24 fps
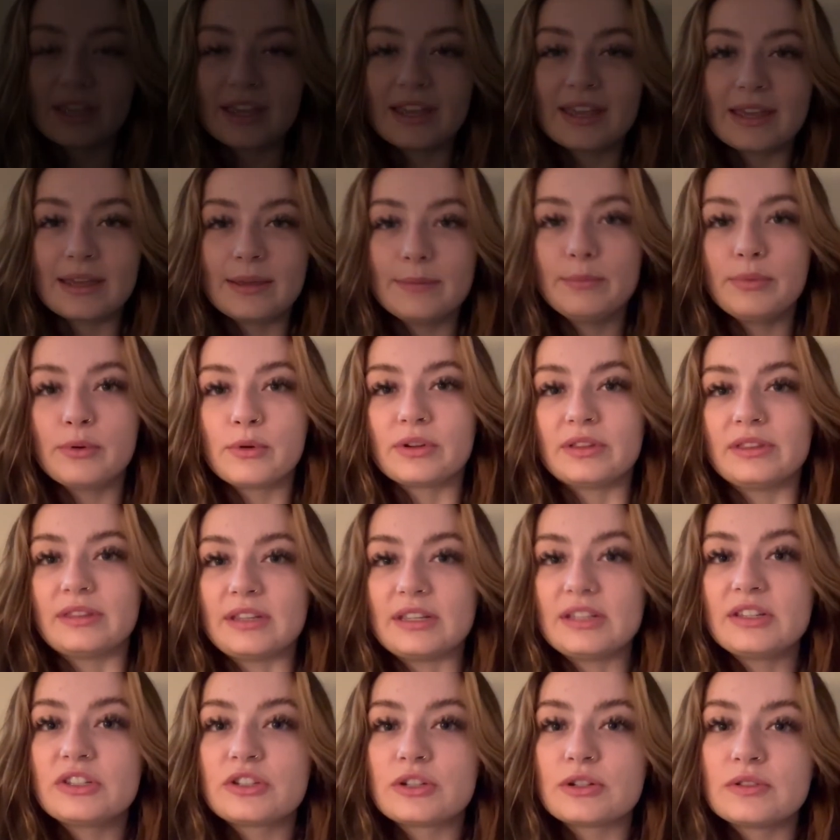
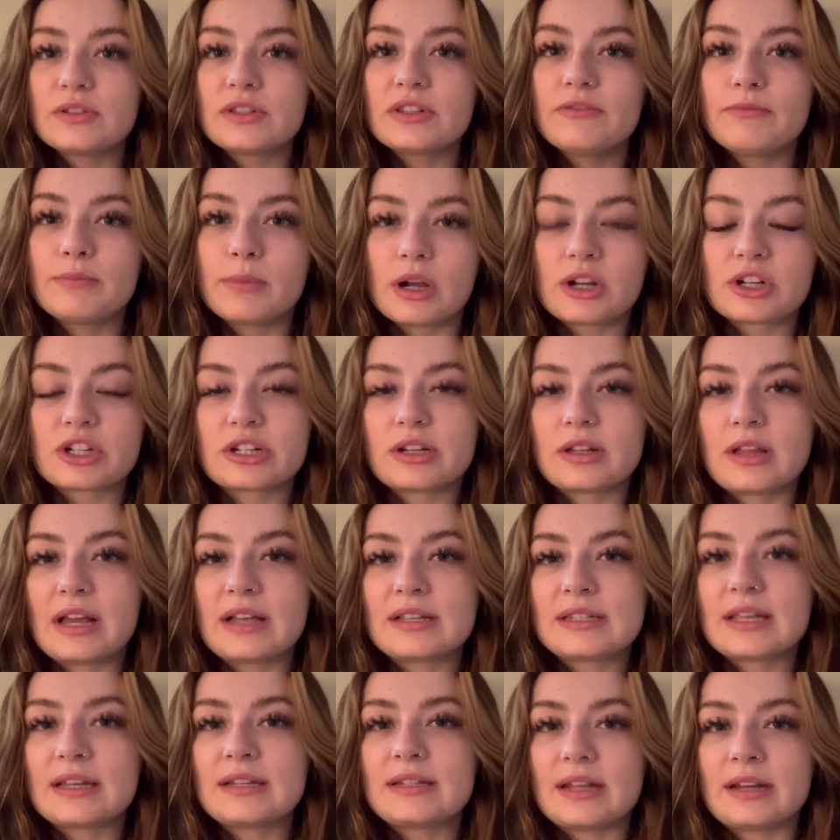Importantly, students of
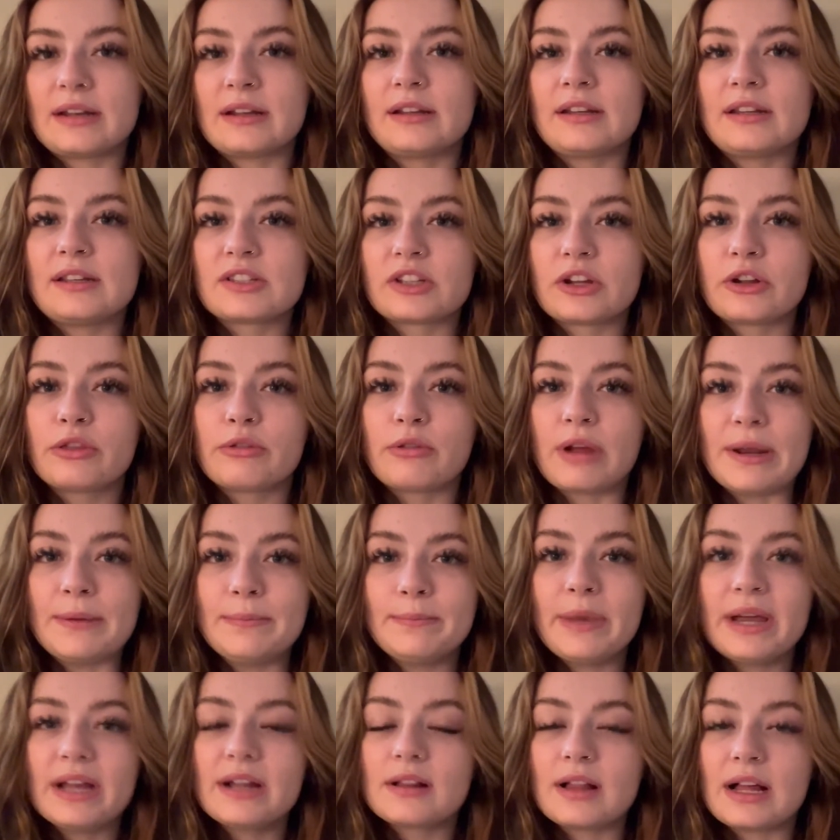marginalized identities are
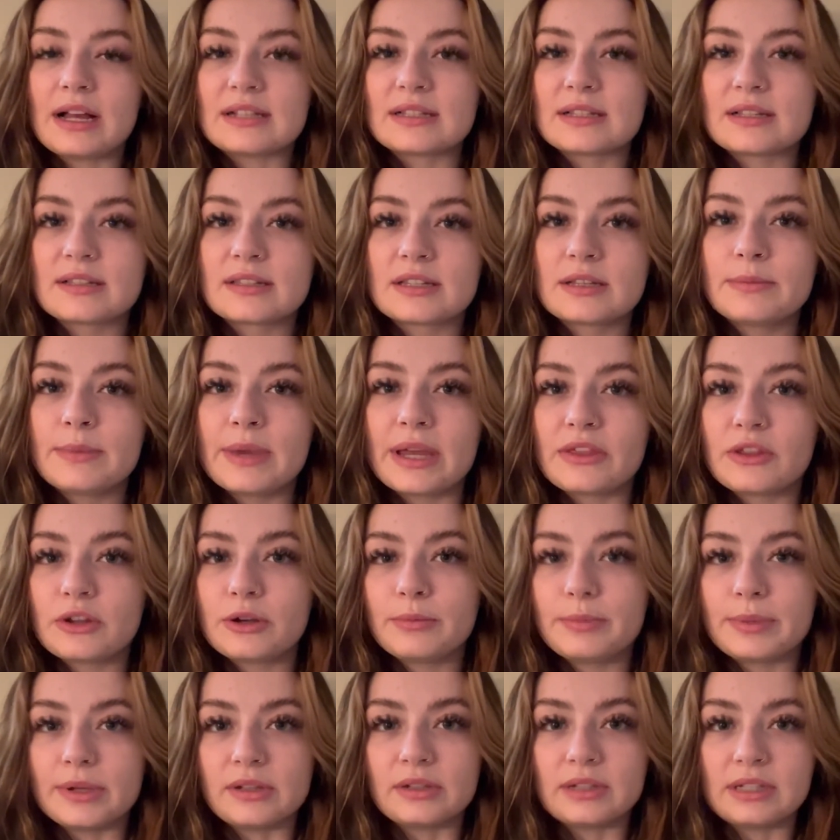threatened by classism and
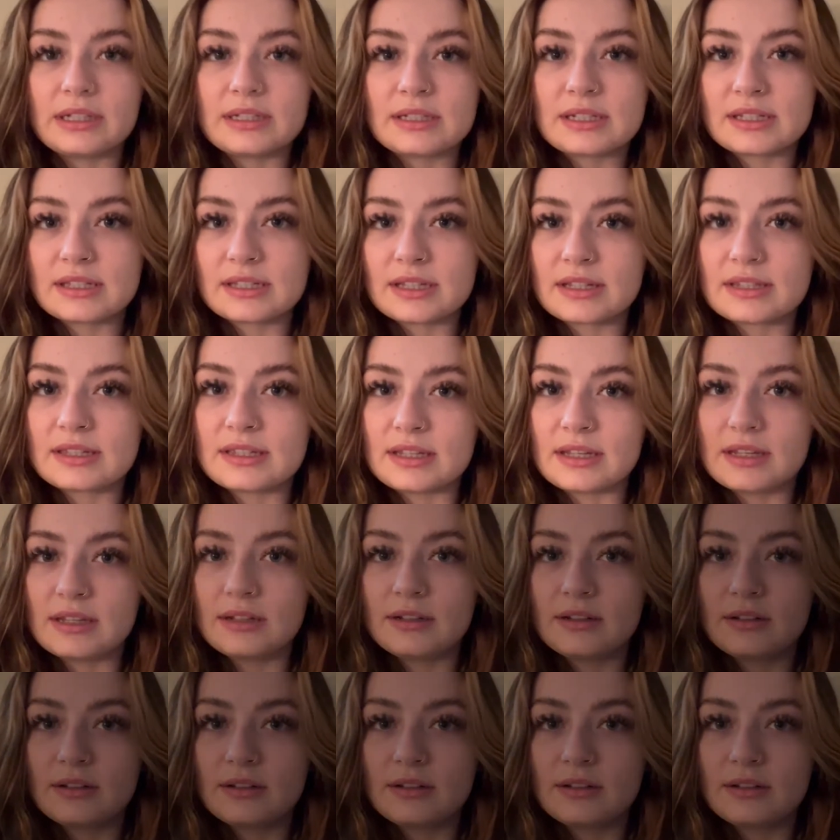their ability to succeed.